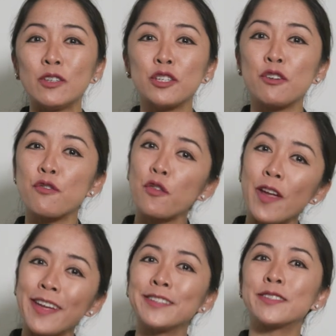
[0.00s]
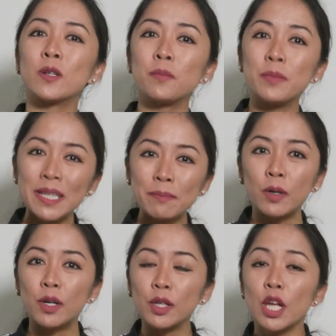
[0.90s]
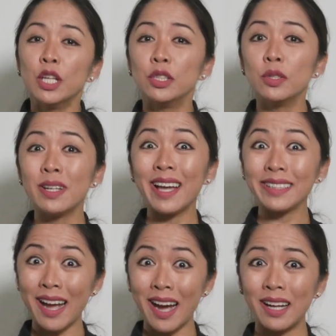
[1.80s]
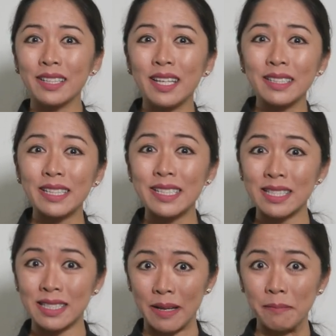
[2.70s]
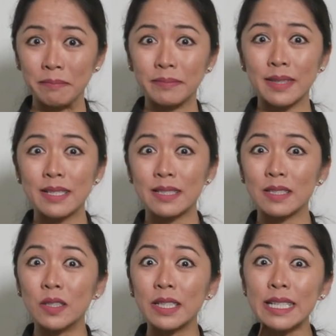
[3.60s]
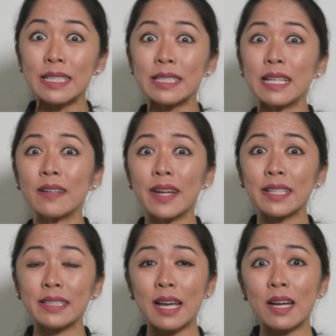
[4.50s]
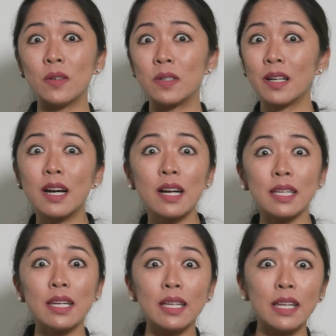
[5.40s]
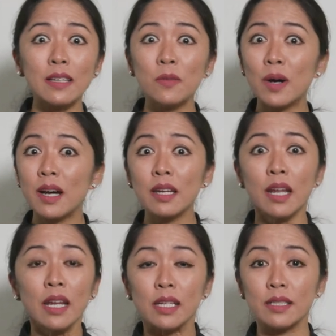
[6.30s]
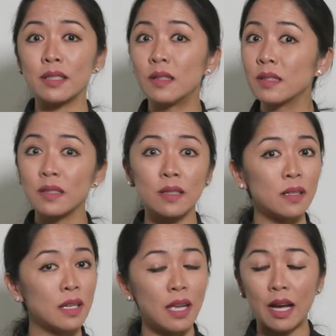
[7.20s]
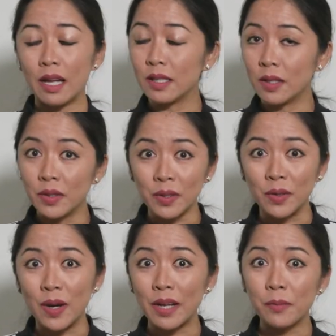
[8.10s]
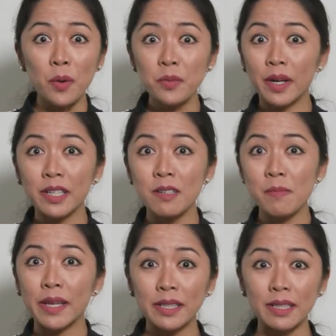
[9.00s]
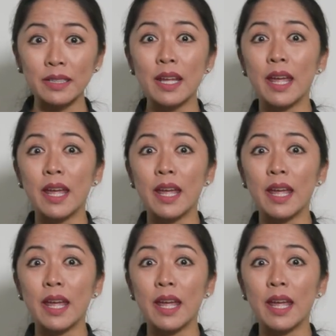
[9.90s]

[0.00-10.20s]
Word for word: with your friends or people, do not hug and kiss them. So kissing right now or hugging anyone is also a no-no. I won't recommend it.